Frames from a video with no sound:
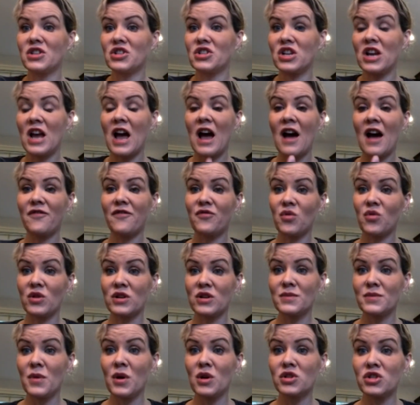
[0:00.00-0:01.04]
Does she have
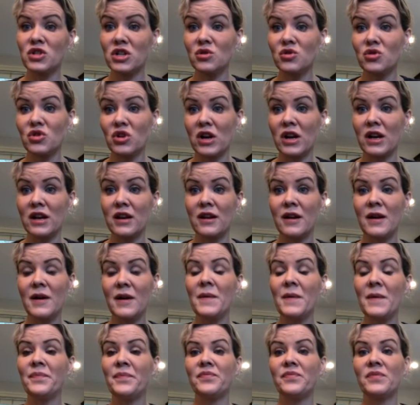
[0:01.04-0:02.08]
4 small children
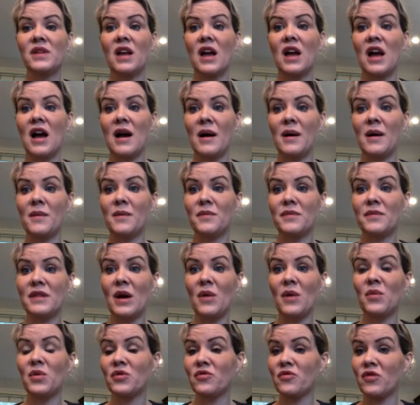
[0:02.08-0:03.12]

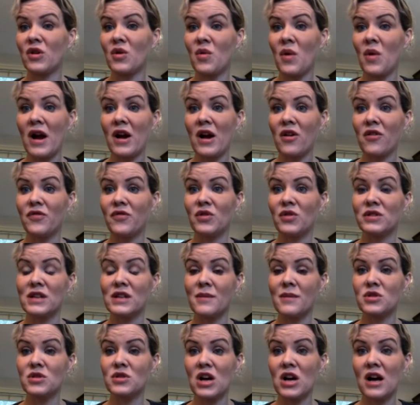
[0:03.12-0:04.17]
that would require
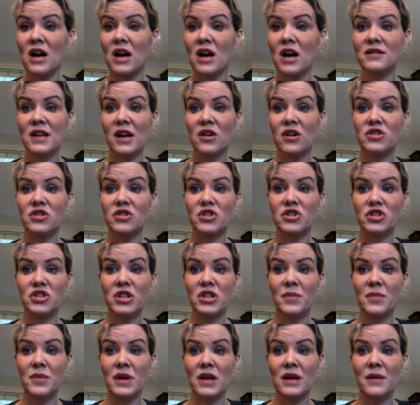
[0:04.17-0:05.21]
full-time childcare should
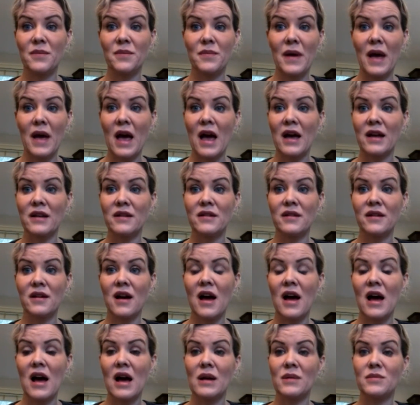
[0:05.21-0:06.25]
she be in bed
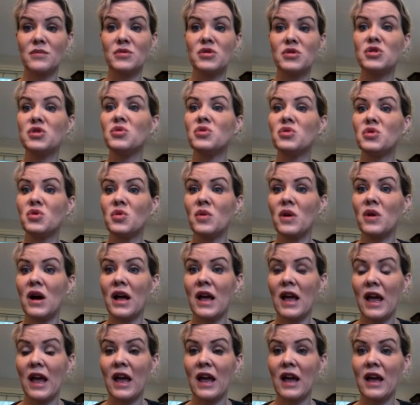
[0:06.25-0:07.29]
due to
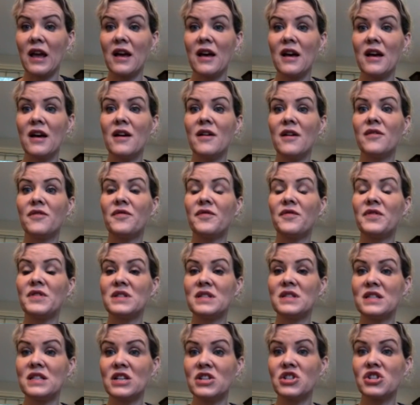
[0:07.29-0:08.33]
a
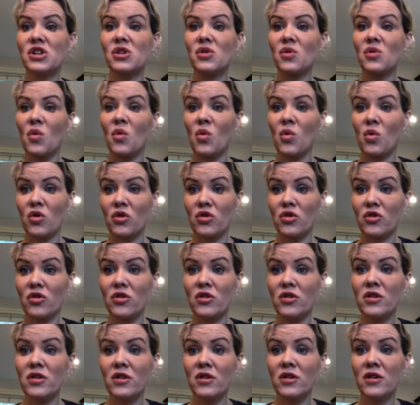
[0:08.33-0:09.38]

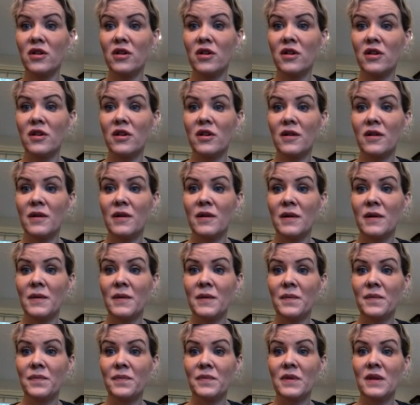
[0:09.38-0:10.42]
physician-ordered
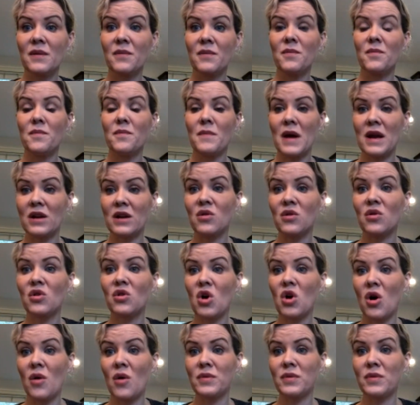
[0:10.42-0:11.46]

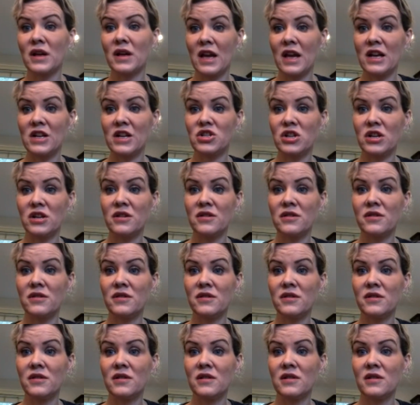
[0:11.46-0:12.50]
medical
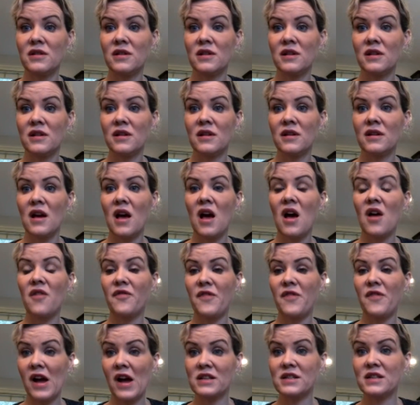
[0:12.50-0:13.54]
complication
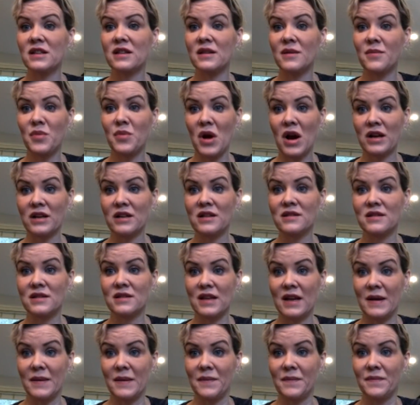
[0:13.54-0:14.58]
affecting the
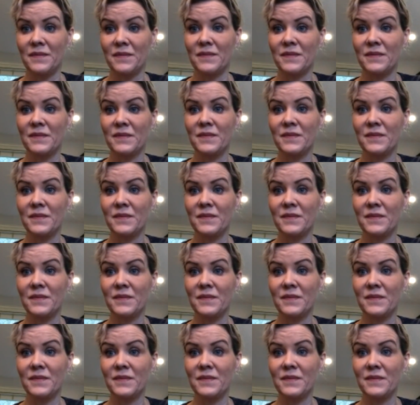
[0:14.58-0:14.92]
pregnancy?